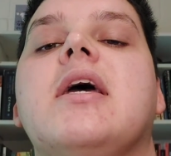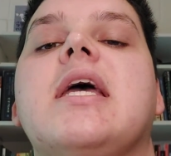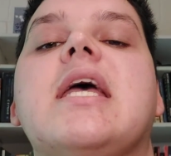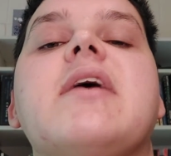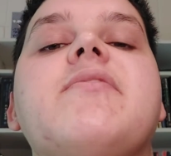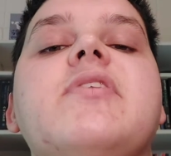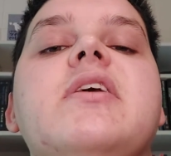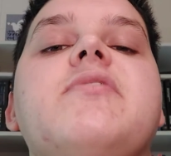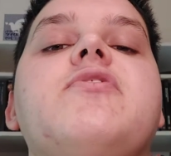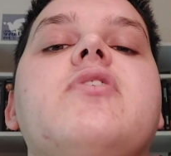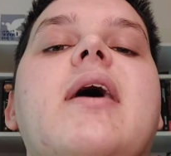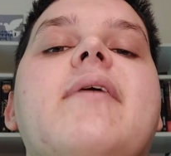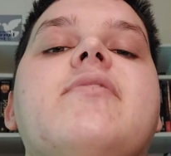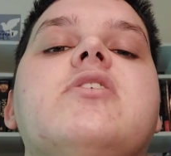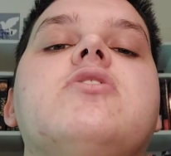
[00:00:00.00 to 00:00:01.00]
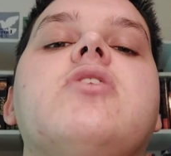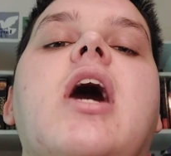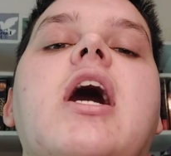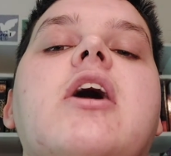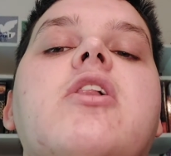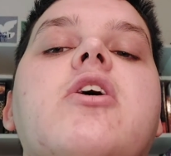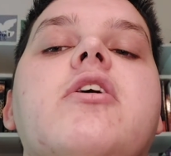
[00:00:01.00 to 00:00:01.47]
Even if you have a
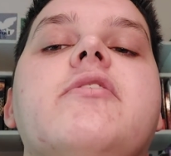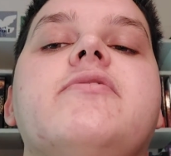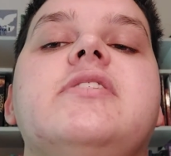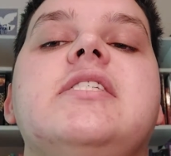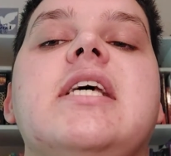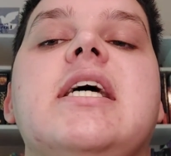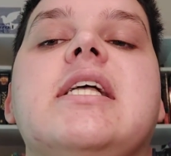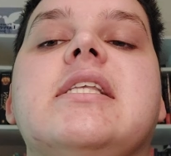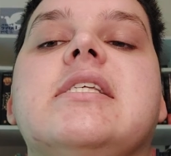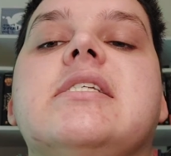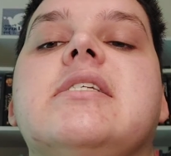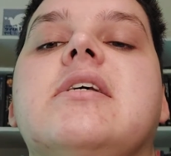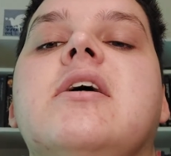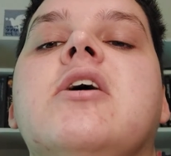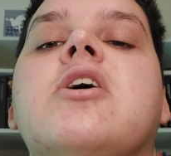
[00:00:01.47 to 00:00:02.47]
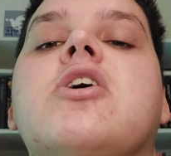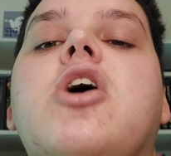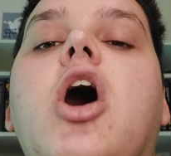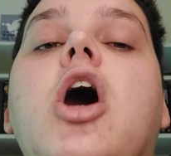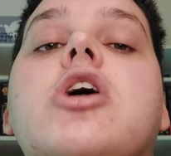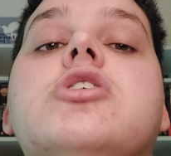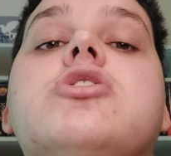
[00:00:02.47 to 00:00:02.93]
truckload of sins,
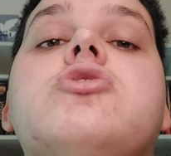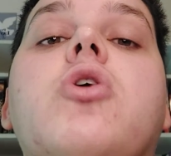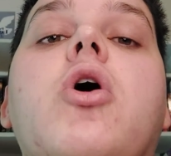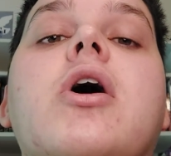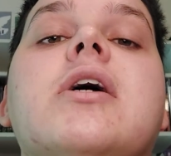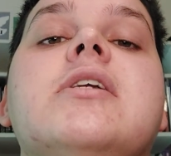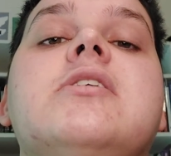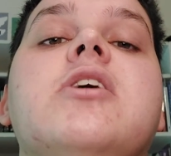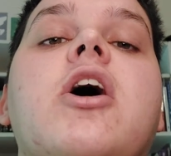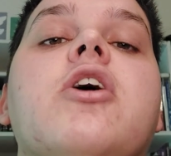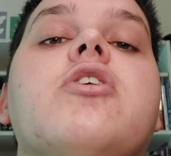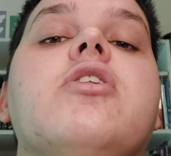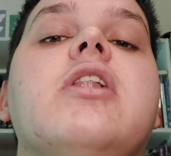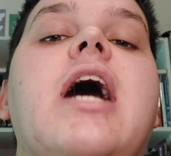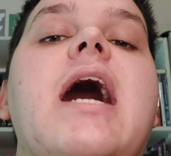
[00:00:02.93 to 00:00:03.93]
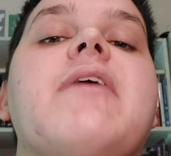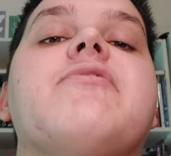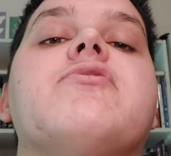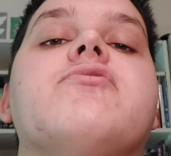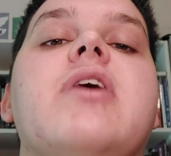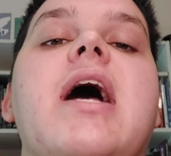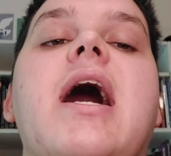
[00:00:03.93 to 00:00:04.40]
God sure can turn your
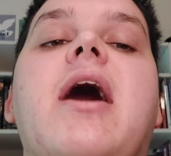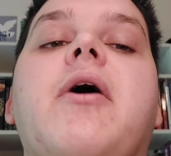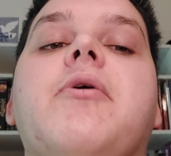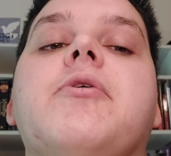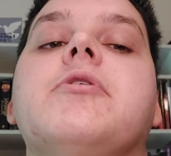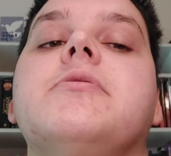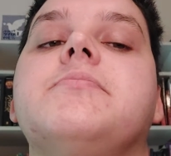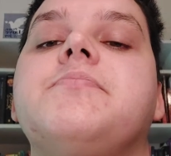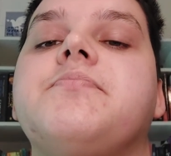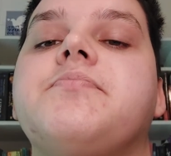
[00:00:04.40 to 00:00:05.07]
life around.